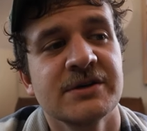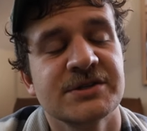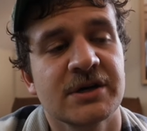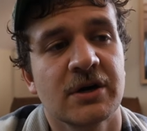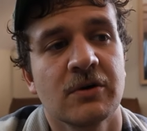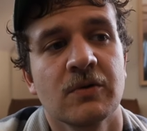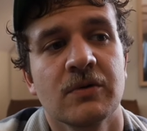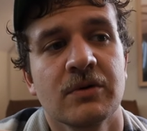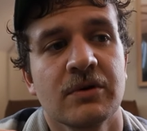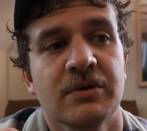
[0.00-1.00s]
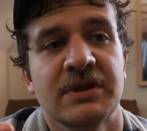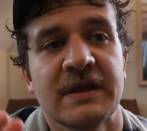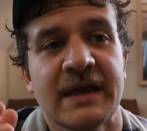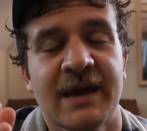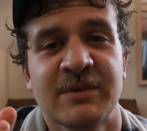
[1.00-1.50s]
So
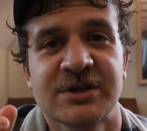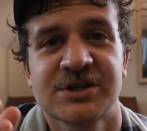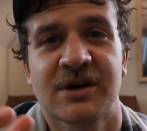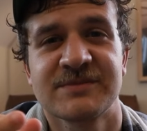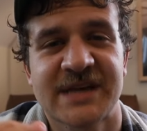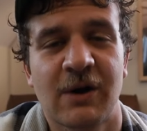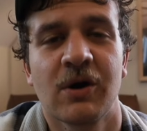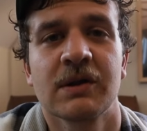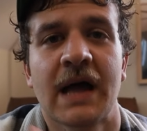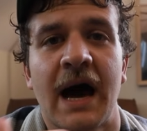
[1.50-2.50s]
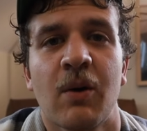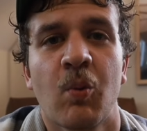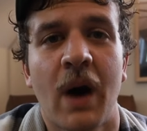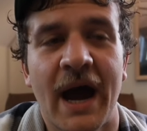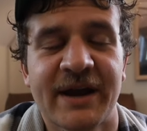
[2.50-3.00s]
the image comes out a
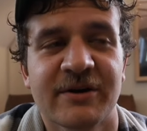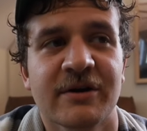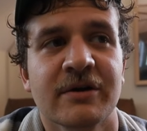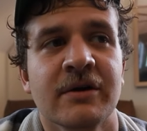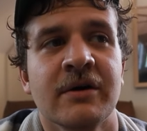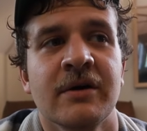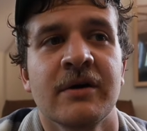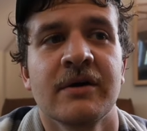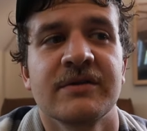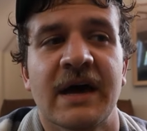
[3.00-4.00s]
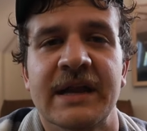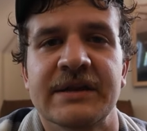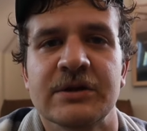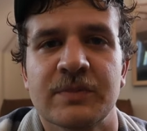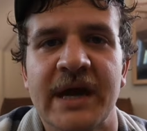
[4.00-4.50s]
lot wider
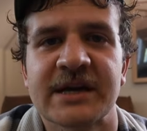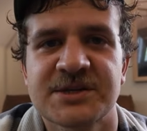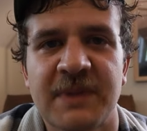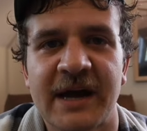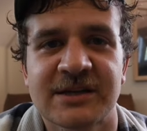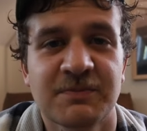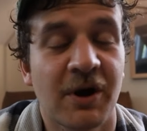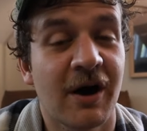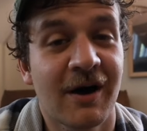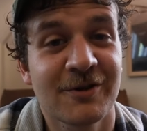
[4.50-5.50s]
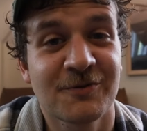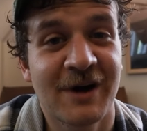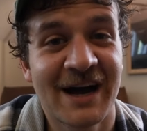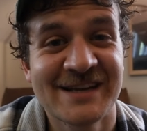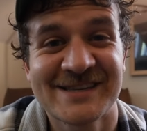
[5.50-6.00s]
than you may expect, but
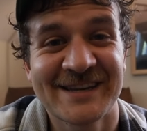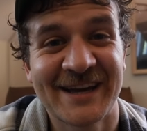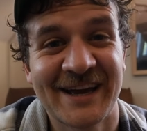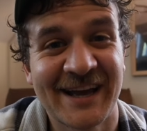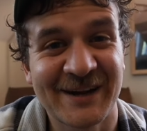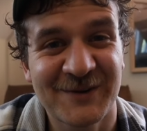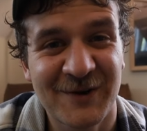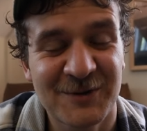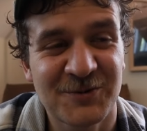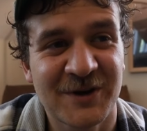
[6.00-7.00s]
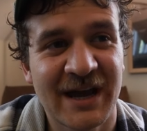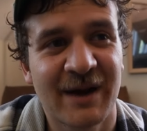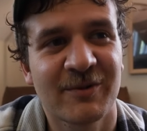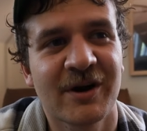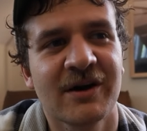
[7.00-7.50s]
otherwise incredible
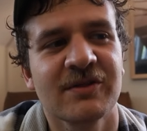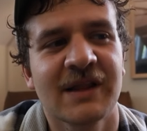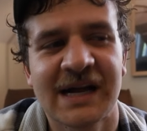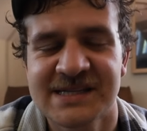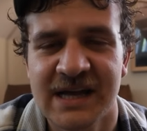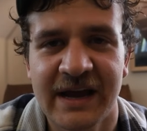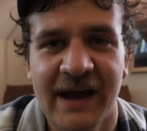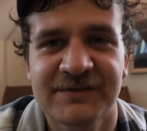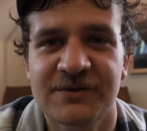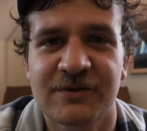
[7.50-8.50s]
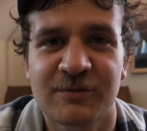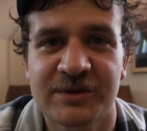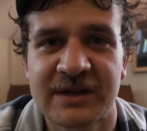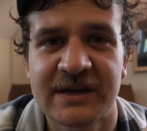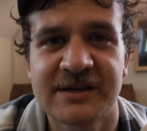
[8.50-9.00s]
camera. Lots that I have to learn
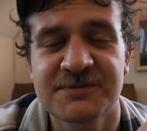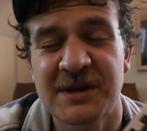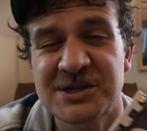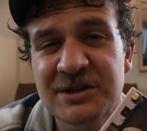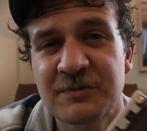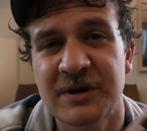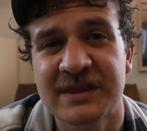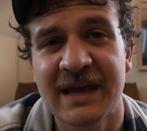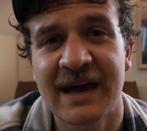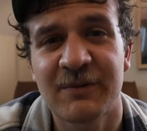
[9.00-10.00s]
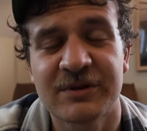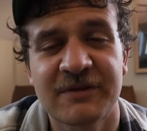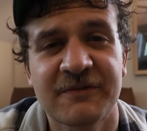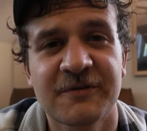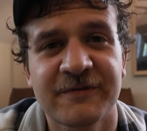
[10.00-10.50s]
with it, especially with
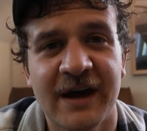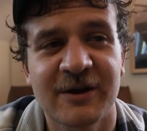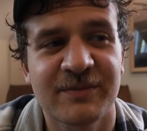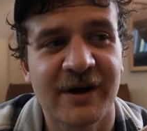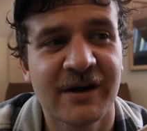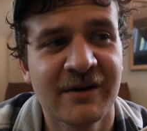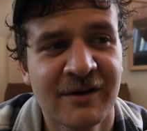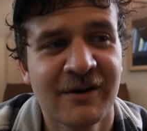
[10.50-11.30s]
the viewfinder, but